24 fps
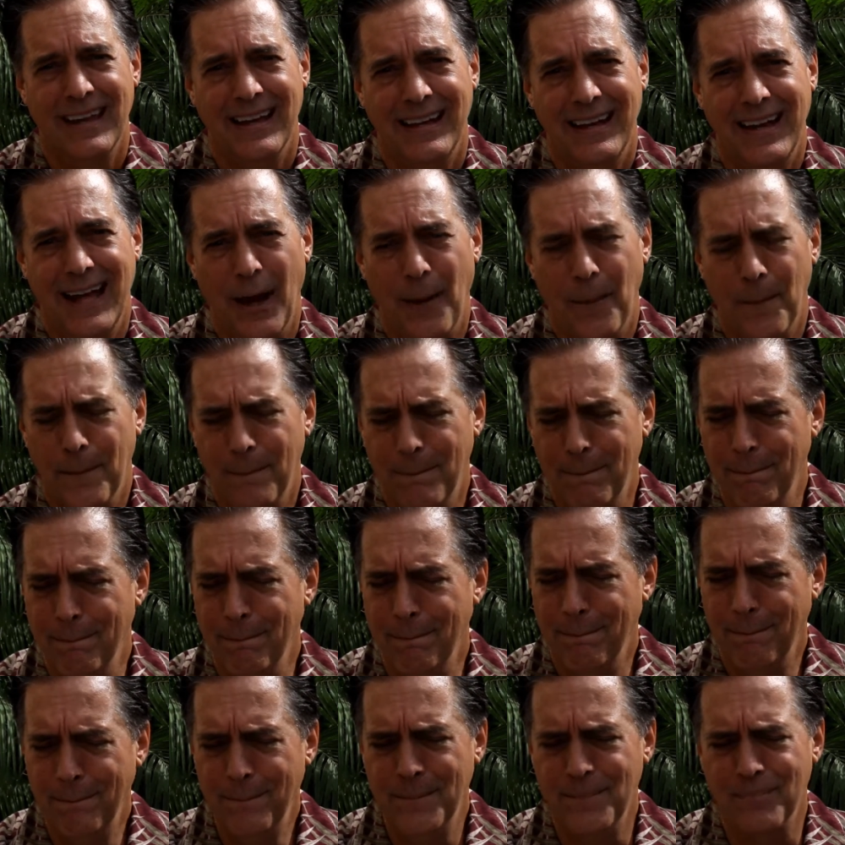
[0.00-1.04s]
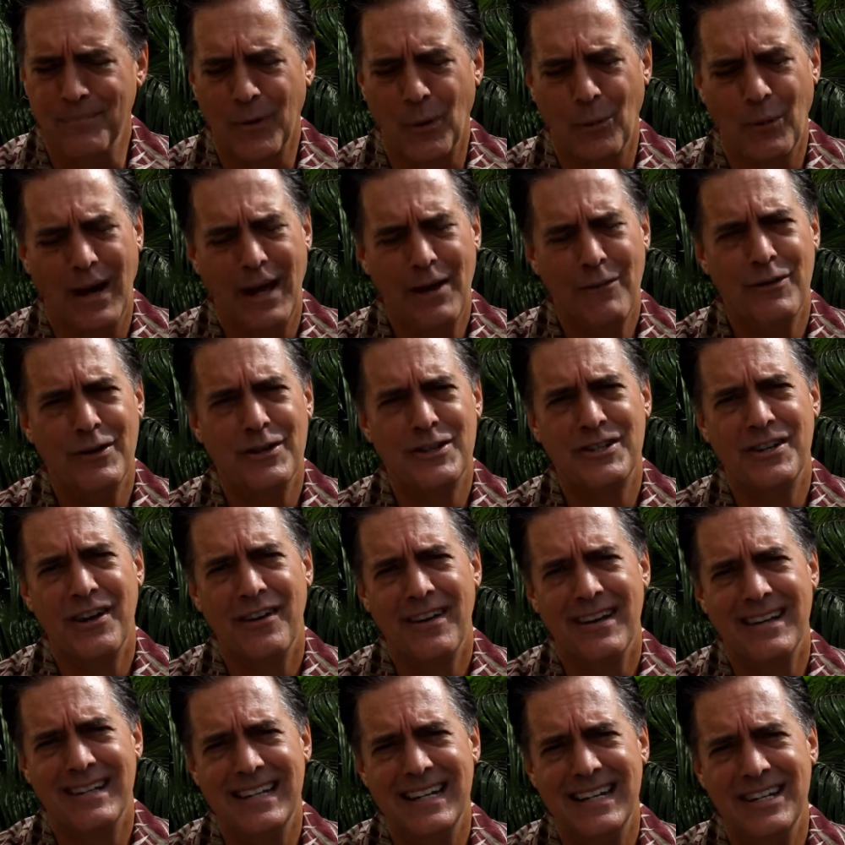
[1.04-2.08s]
Now, when I first
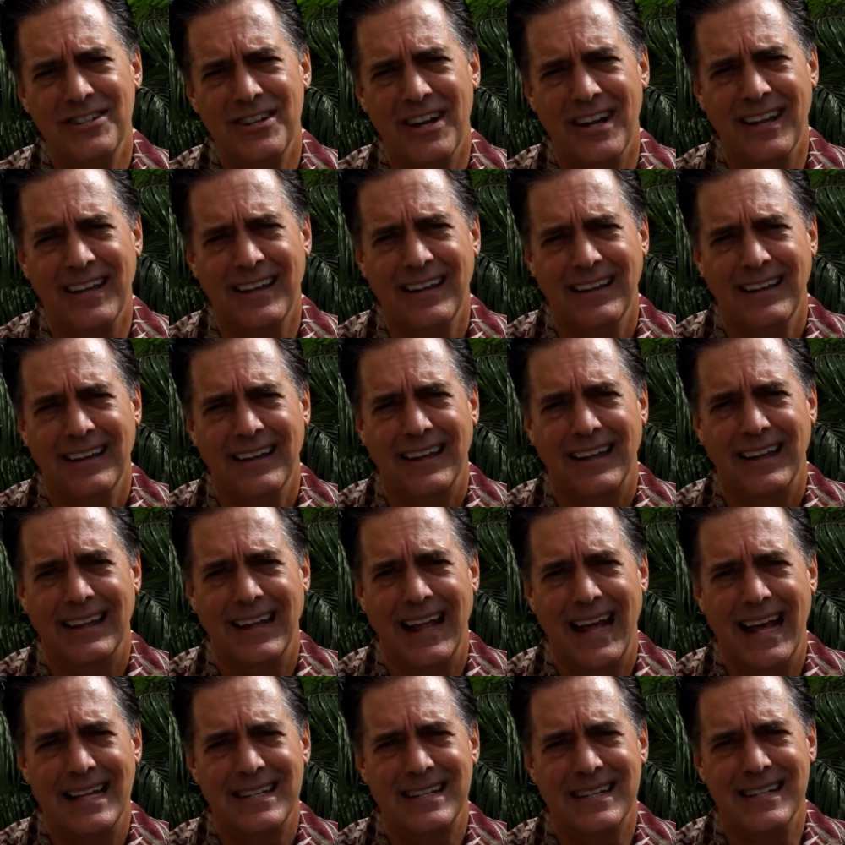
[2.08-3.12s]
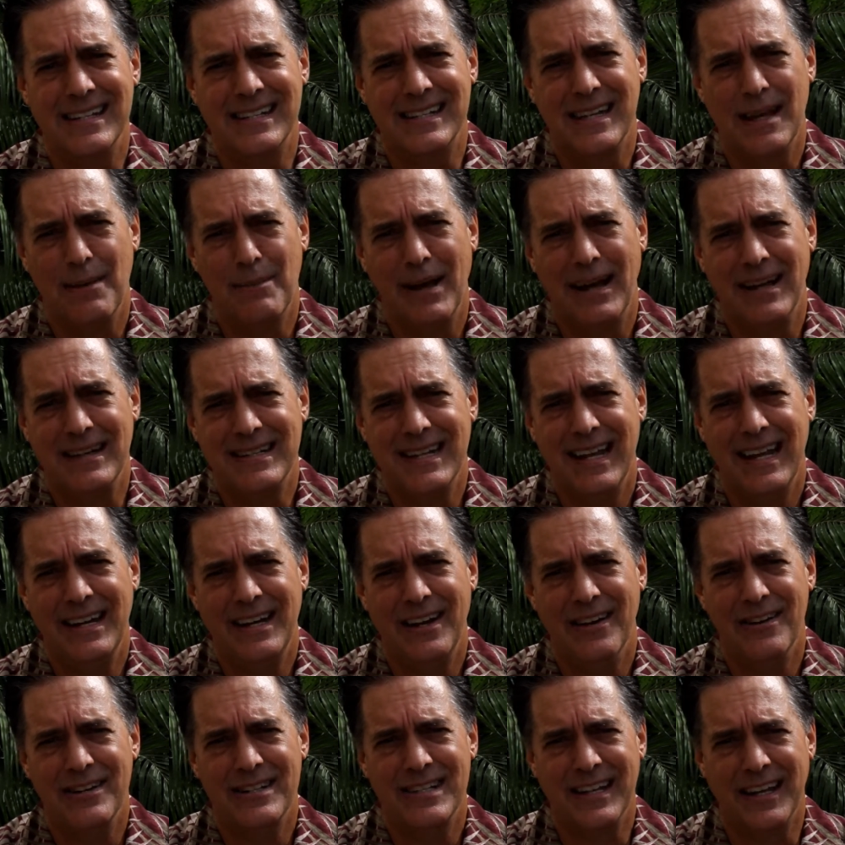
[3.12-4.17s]
started teaching classes about 10
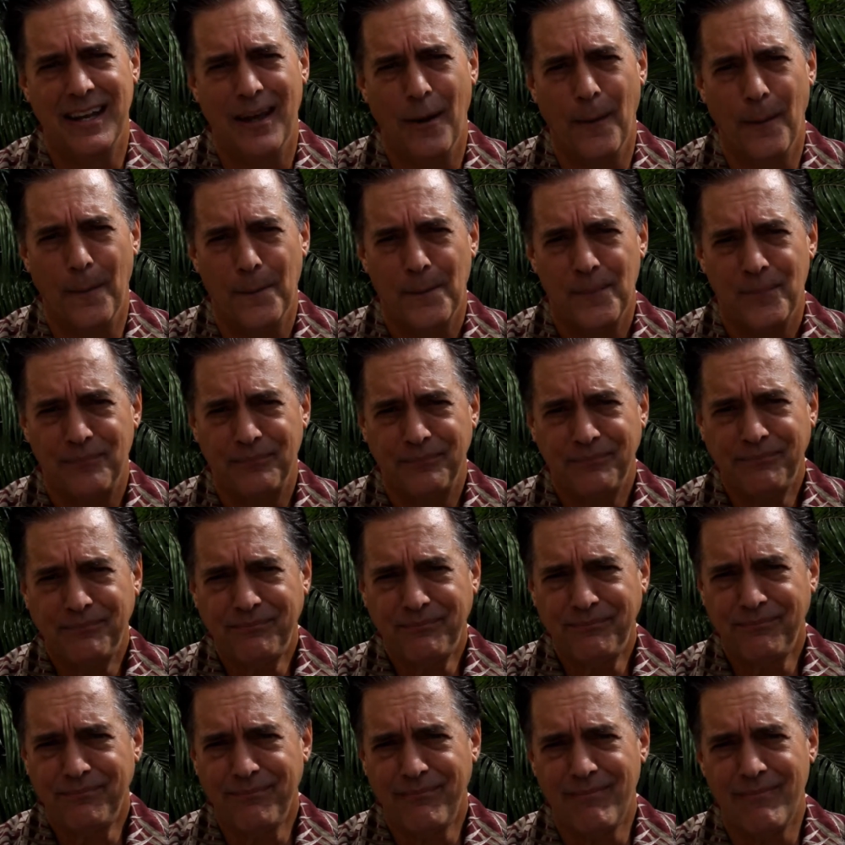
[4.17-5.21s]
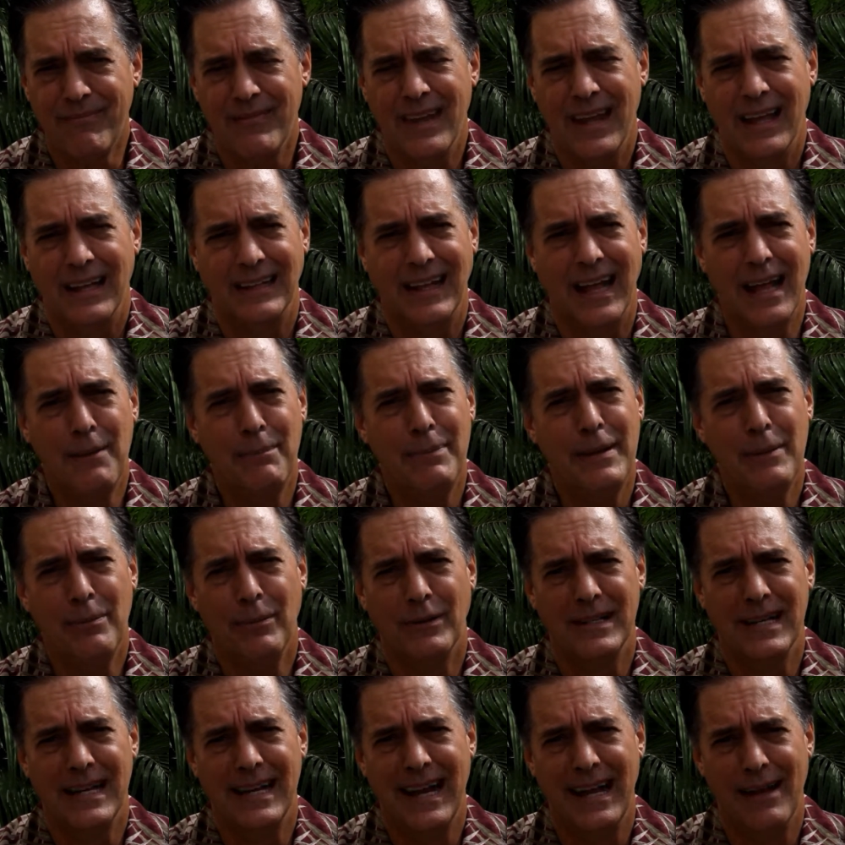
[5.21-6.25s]
years ago, a lot of
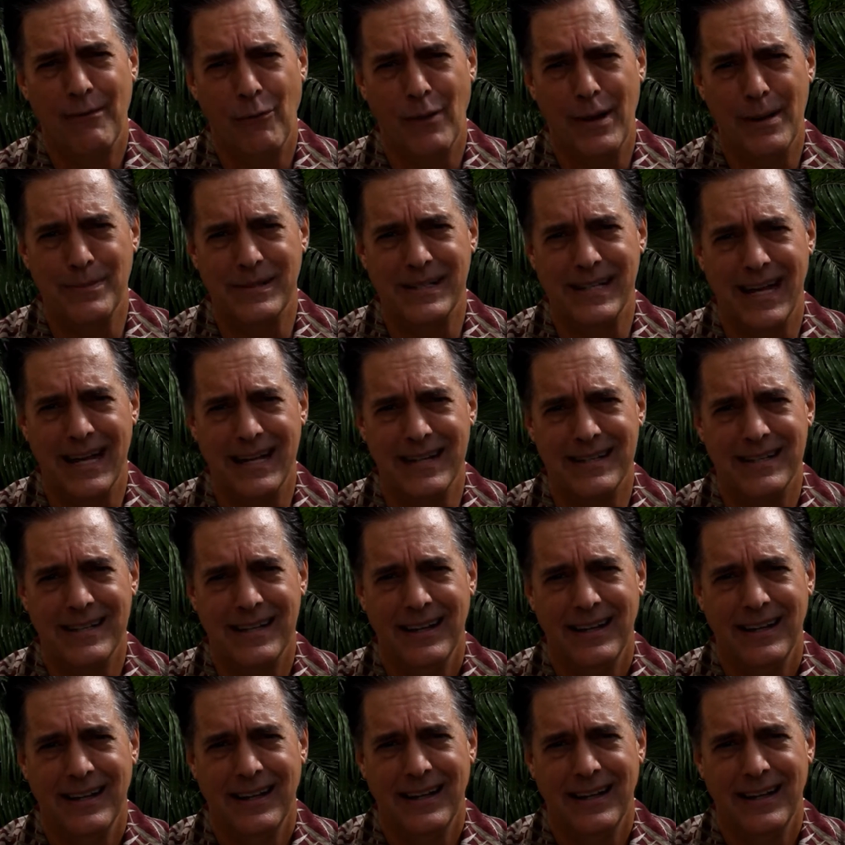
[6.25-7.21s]
people didn't have websites.